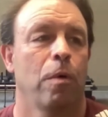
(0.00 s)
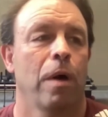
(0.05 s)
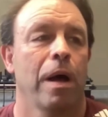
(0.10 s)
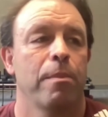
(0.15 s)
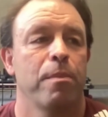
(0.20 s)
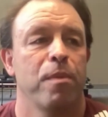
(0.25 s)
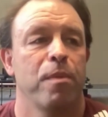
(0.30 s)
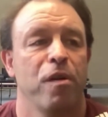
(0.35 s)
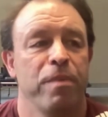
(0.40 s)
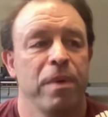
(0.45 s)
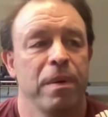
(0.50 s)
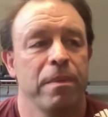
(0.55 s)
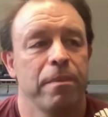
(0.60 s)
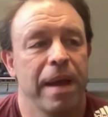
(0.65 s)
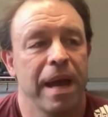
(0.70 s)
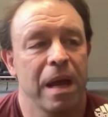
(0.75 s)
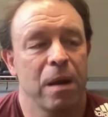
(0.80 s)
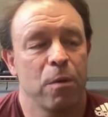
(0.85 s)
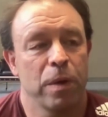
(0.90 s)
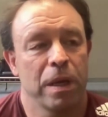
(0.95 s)
Well, at Movement
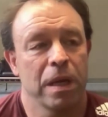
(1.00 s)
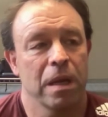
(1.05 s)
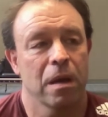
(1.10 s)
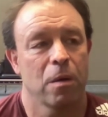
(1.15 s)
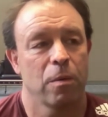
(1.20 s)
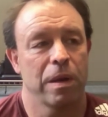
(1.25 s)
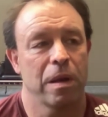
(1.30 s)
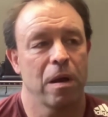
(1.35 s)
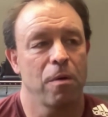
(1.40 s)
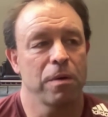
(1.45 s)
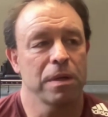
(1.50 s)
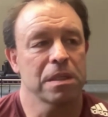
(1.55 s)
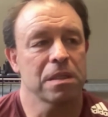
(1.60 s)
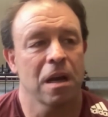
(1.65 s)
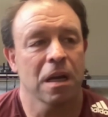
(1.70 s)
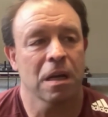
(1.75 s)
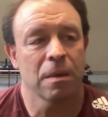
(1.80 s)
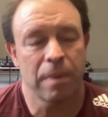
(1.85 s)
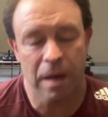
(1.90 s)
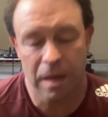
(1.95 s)
Med, we always
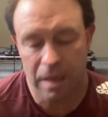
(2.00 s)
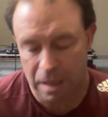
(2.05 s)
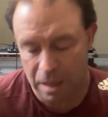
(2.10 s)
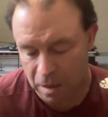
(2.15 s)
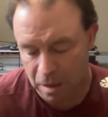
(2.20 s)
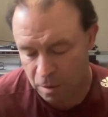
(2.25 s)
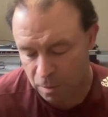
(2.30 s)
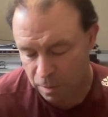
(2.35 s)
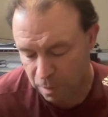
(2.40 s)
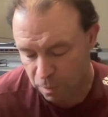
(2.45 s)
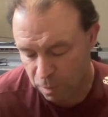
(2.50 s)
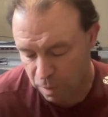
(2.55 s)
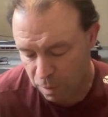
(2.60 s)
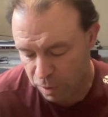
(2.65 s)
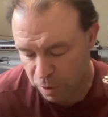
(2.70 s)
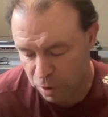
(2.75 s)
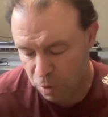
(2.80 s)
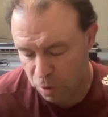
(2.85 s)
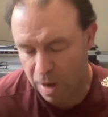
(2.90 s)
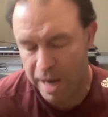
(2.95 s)
talk about here, we're
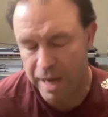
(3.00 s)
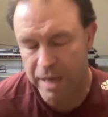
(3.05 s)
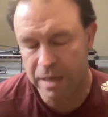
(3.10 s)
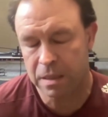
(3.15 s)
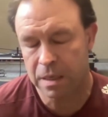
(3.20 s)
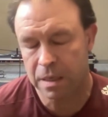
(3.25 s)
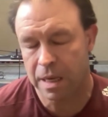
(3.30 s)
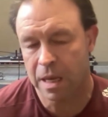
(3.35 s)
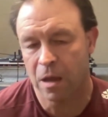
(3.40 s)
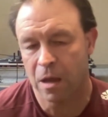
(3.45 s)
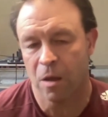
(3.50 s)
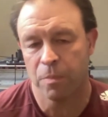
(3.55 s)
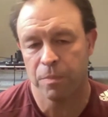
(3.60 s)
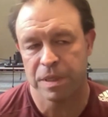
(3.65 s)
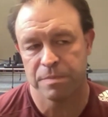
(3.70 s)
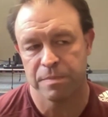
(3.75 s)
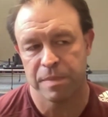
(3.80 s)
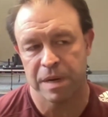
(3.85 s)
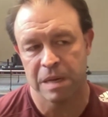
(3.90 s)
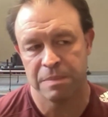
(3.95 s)
trying to help
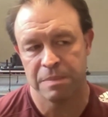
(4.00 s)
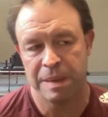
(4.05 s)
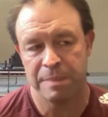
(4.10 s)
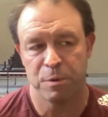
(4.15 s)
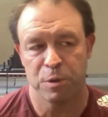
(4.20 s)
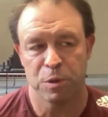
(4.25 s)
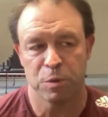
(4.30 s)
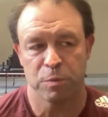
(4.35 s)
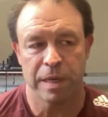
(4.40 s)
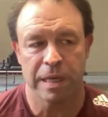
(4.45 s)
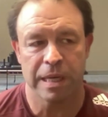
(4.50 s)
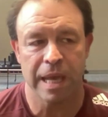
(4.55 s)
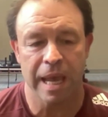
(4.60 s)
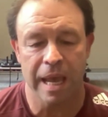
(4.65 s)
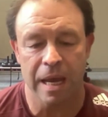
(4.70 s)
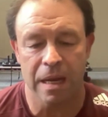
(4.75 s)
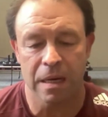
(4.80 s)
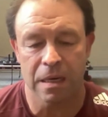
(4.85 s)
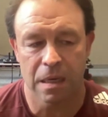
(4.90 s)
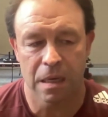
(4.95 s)
as many people as we
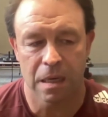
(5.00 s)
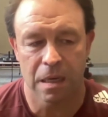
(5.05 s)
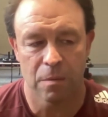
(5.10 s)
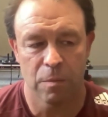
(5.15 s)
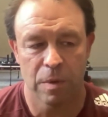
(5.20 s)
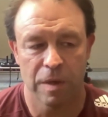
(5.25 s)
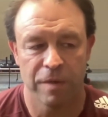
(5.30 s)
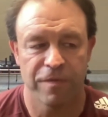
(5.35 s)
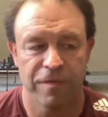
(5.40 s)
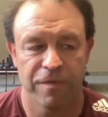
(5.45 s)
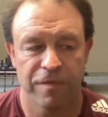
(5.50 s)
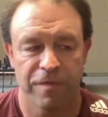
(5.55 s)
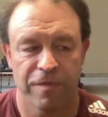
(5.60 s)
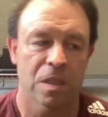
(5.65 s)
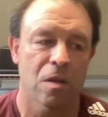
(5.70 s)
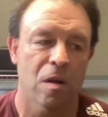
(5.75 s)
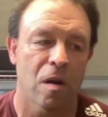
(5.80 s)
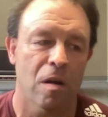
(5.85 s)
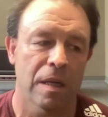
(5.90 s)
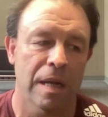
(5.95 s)
can. And we first
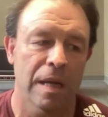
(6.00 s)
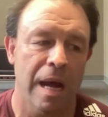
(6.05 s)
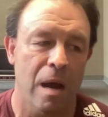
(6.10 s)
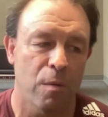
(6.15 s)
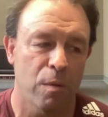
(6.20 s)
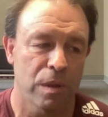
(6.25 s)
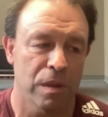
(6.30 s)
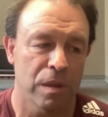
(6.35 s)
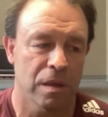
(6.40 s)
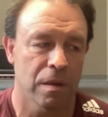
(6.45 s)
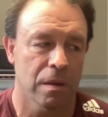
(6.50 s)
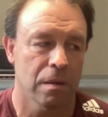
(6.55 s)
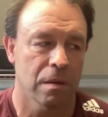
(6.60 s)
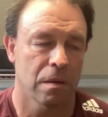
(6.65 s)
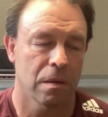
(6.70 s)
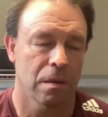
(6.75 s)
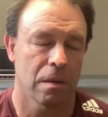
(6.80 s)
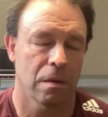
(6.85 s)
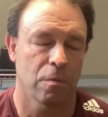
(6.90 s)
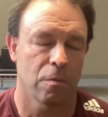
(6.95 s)
started out with
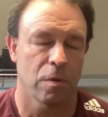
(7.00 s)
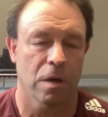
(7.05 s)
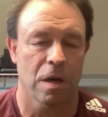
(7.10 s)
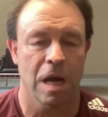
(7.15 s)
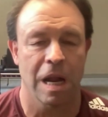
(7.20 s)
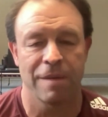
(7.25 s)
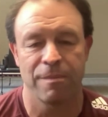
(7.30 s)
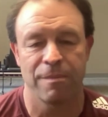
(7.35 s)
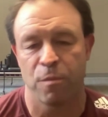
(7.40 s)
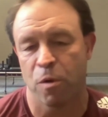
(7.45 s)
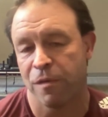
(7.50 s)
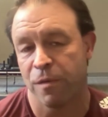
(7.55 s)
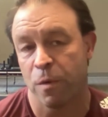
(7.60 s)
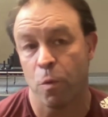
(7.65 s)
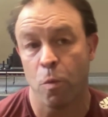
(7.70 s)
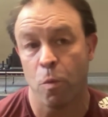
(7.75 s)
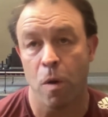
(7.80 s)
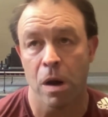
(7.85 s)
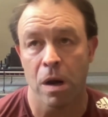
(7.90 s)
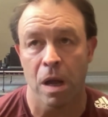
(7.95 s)
we're kind of more of a
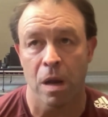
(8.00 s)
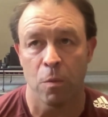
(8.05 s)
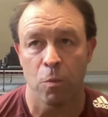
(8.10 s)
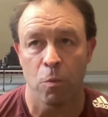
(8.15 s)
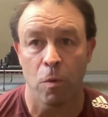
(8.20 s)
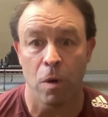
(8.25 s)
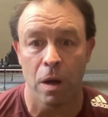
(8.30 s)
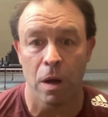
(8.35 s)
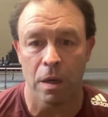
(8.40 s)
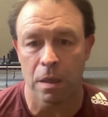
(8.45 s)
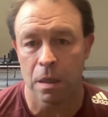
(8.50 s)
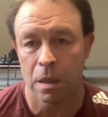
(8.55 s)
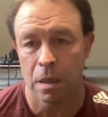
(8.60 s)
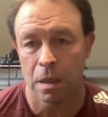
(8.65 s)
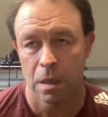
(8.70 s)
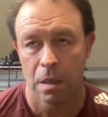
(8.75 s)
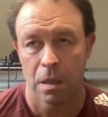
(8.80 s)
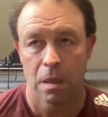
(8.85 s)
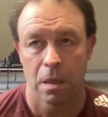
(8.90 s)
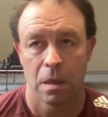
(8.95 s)
one-on-one
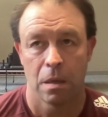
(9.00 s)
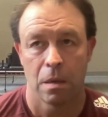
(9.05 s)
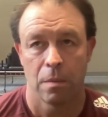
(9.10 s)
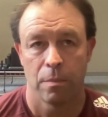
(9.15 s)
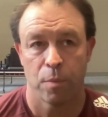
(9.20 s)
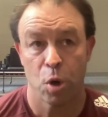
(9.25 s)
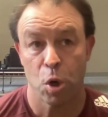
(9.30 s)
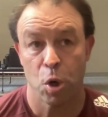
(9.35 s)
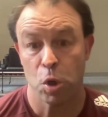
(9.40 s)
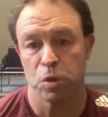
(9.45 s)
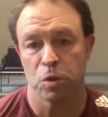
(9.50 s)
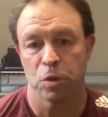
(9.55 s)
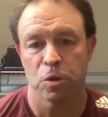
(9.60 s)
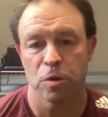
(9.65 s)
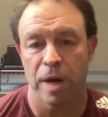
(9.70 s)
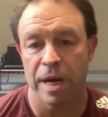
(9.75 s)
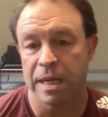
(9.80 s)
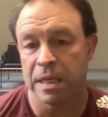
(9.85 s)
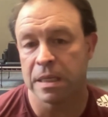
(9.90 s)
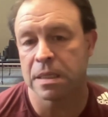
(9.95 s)
personal
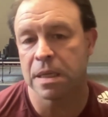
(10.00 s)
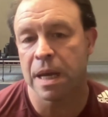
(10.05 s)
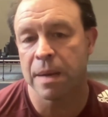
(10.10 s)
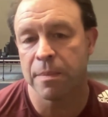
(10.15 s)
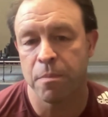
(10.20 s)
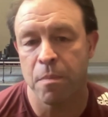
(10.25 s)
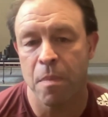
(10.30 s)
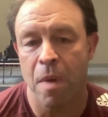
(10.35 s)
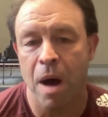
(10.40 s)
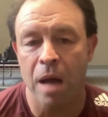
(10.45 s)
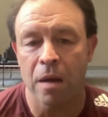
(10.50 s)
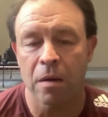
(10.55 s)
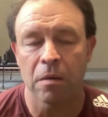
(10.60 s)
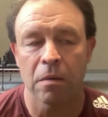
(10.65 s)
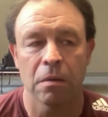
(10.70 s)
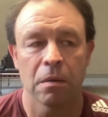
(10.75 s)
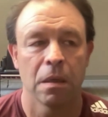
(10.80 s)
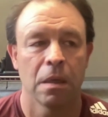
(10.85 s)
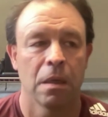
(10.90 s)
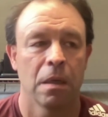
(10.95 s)
training type model.